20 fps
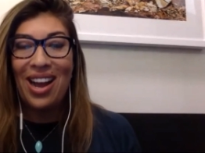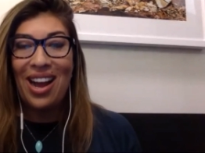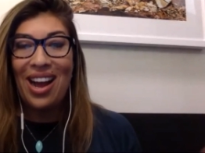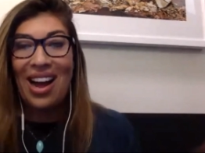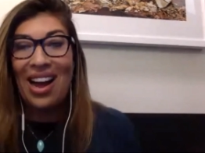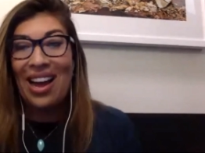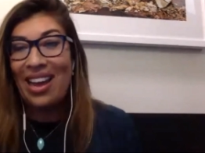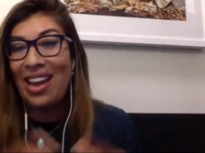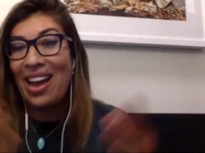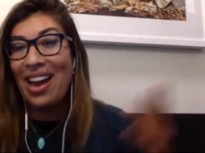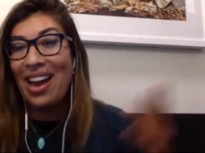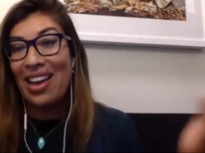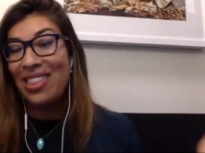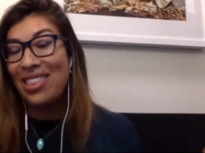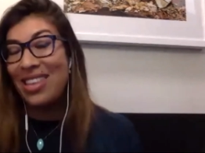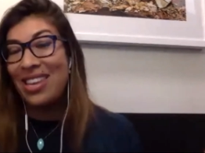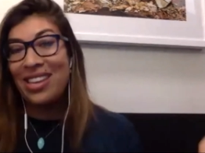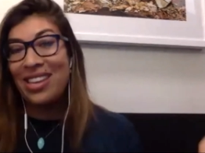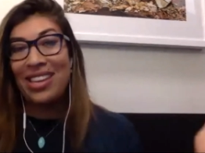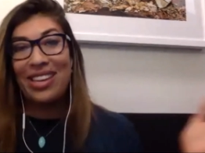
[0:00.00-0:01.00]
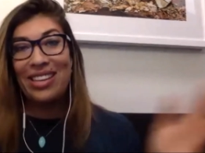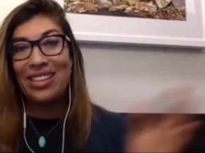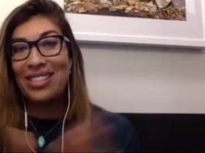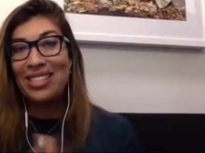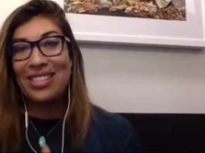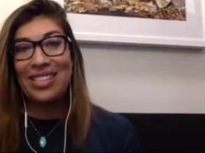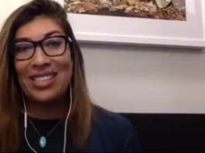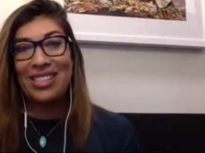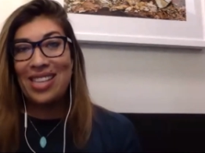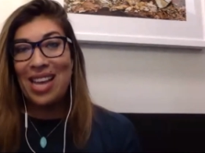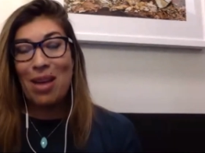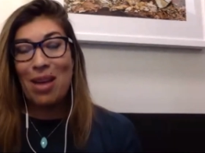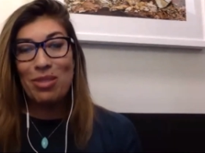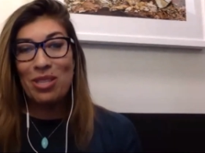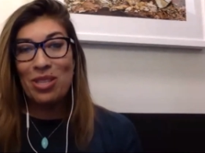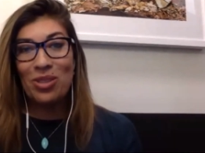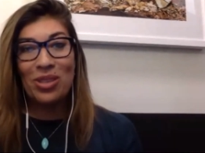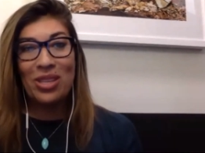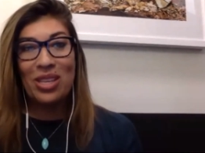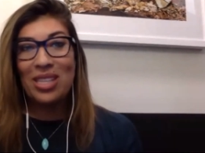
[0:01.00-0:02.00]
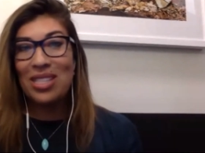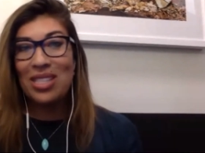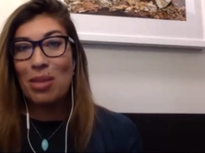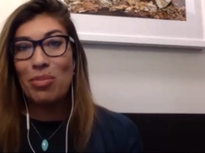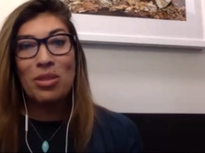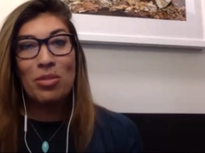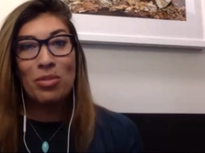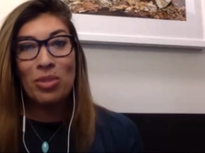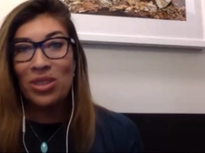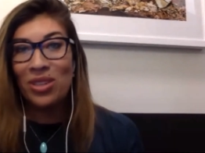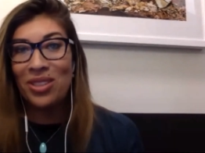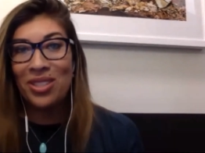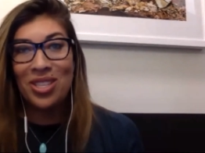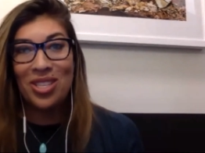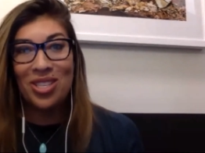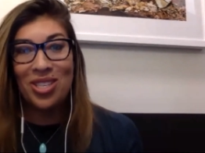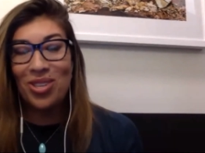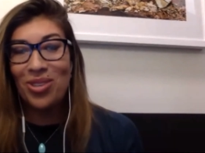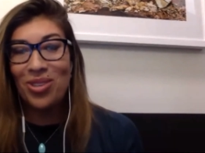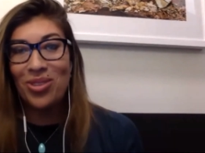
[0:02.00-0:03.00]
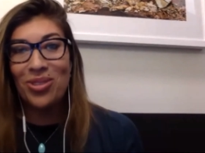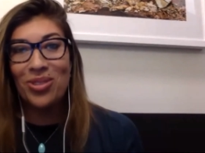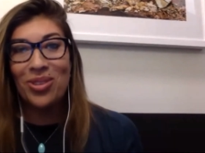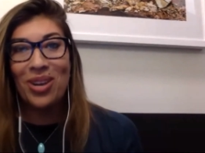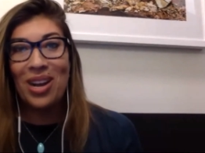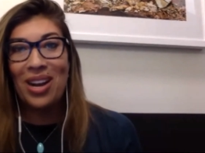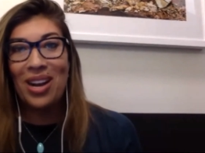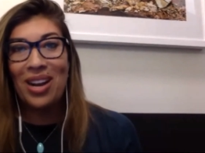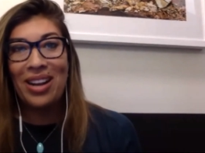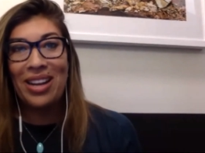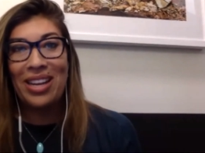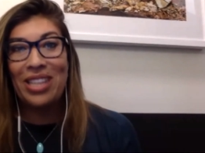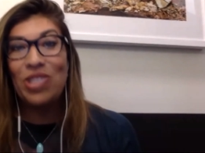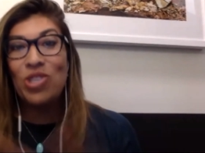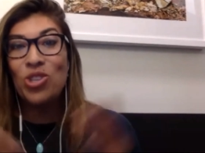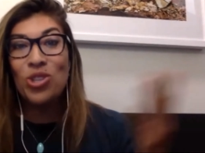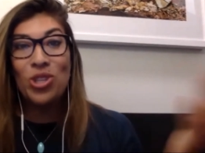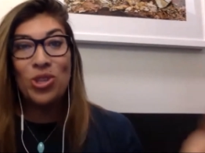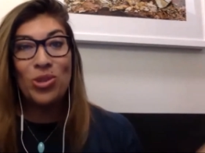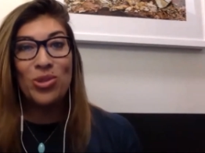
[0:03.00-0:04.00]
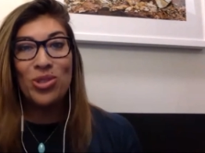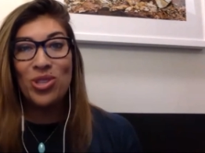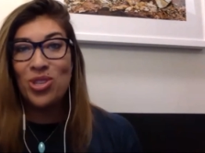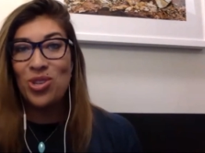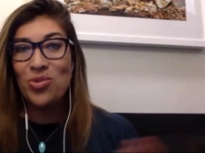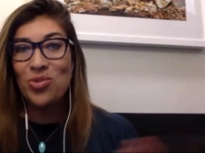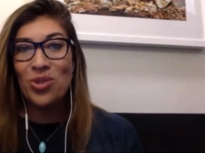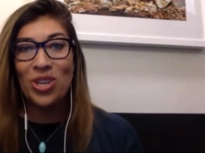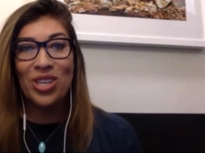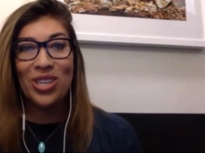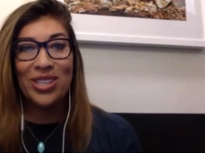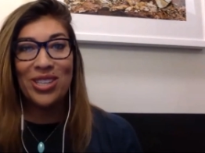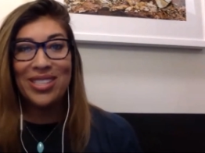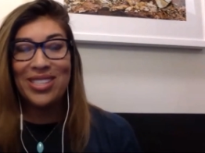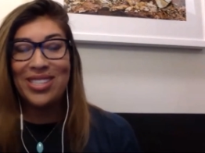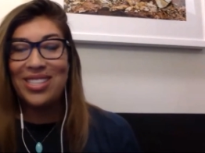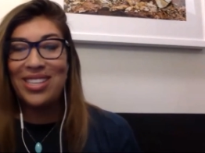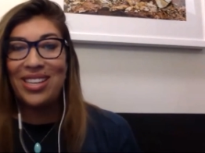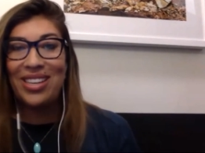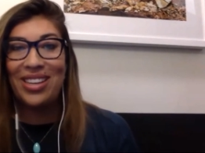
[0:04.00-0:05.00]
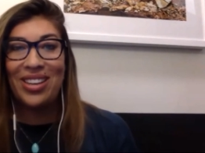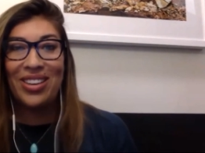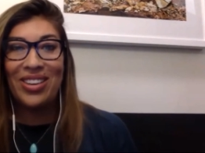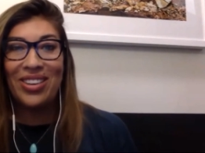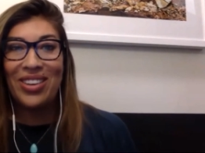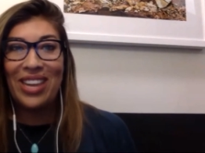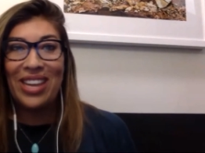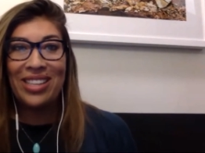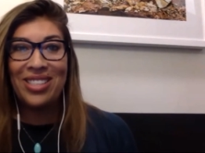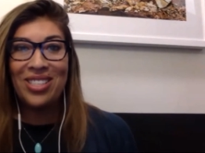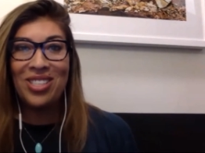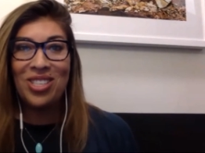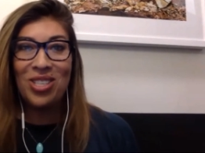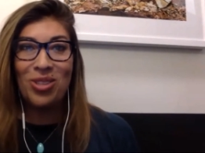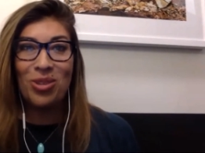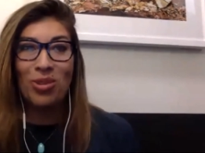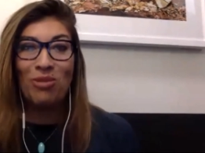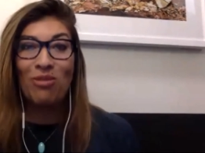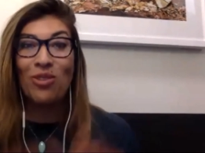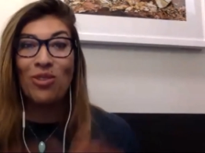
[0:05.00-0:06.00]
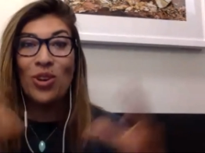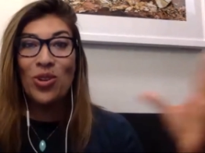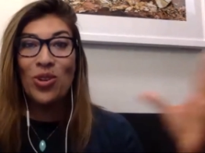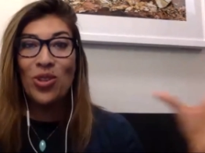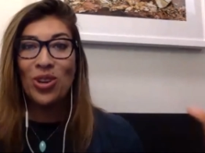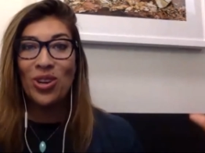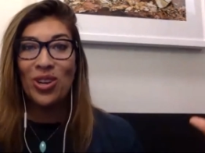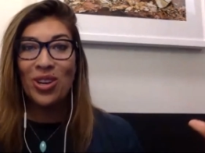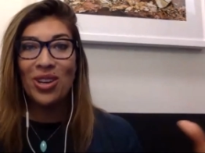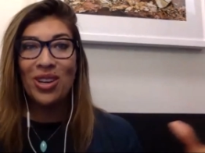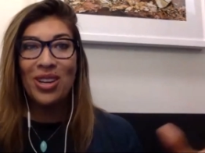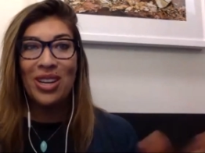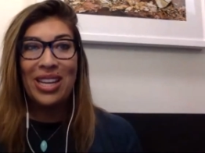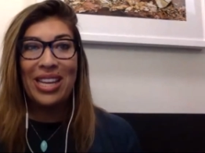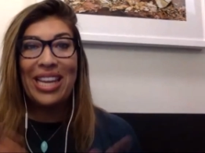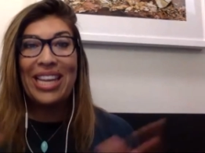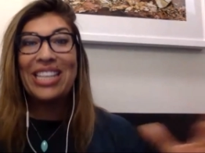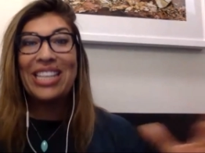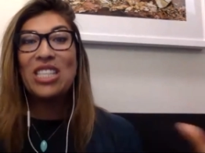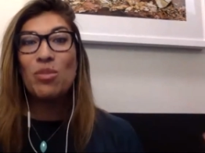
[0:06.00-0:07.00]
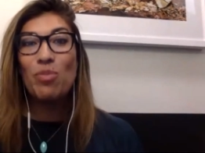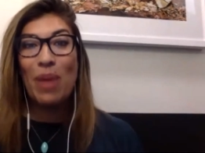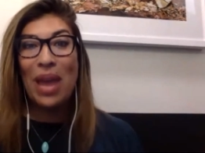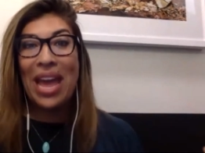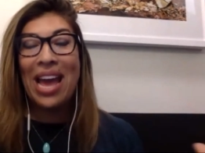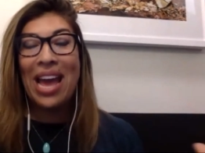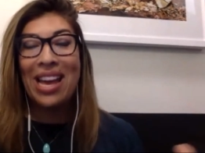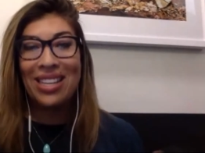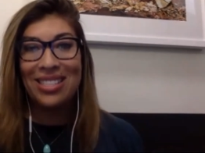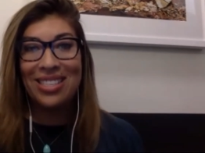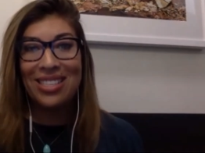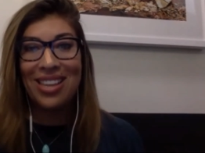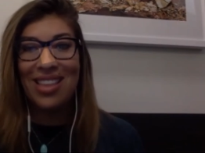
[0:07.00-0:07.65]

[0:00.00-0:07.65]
I, I think it's, it's absolutely acceptable to uh, introduce new words, you know, and to further expand